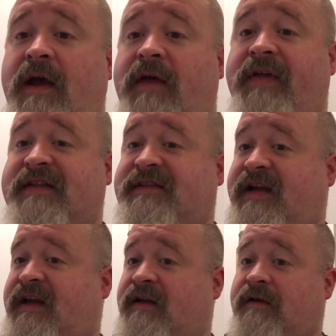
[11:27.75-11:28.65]
And that's
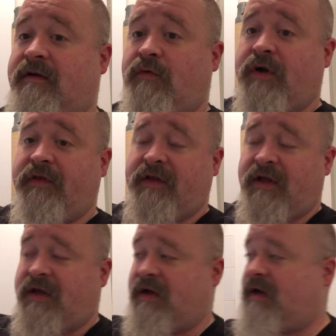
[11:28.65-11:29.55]
taking one of
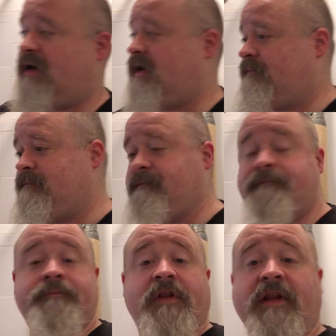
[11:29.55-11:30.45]
the
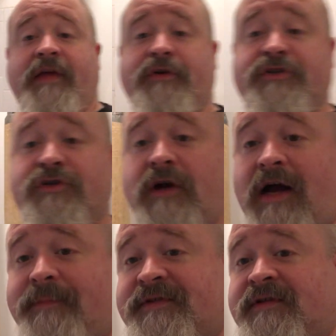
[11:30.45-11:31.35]
leather
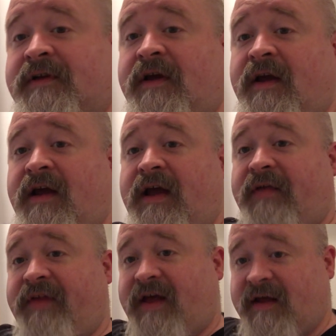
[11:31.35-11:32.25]
strops
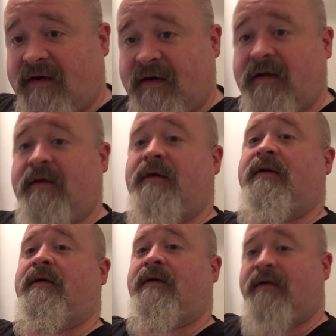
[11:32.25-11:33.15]
and then
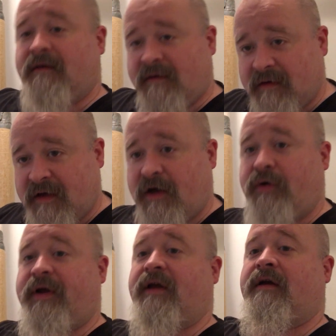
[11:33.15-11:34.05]

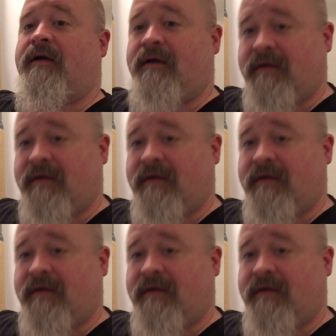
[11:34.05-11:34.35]
going